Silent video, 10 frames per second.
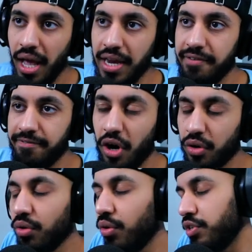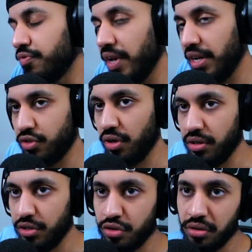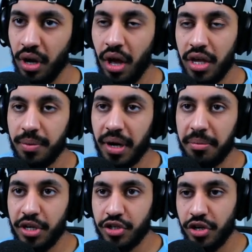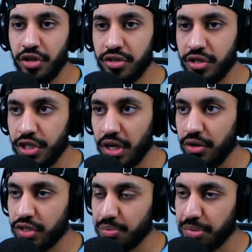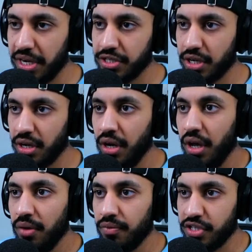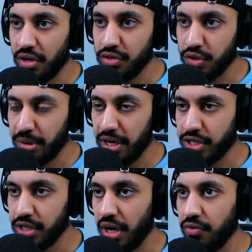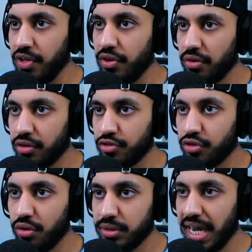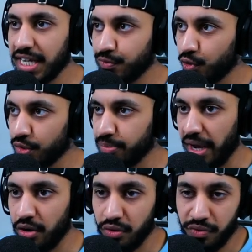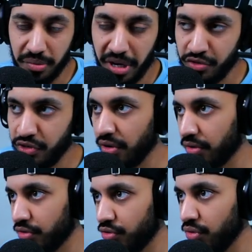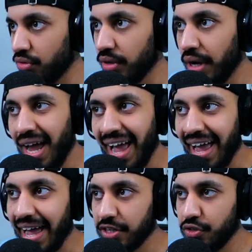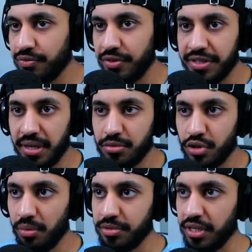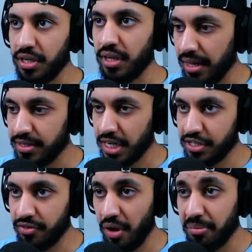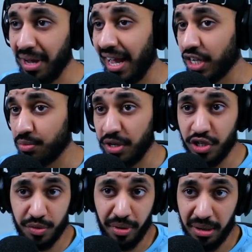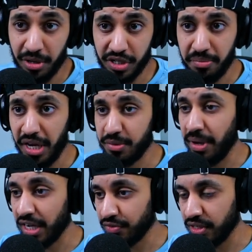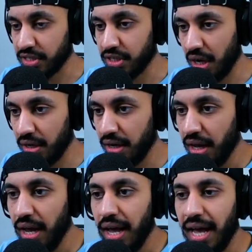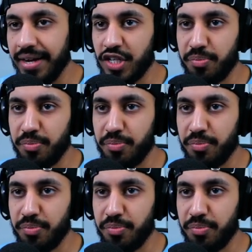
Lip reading: And the Vargo is very solid, so you want to make sure you're using the GRU suppressor for the sound suppression and recoil control, task force barrel for the best recoil control, axial 3x optic, 60 round mags, which is pretty much the best mags for this gun, and the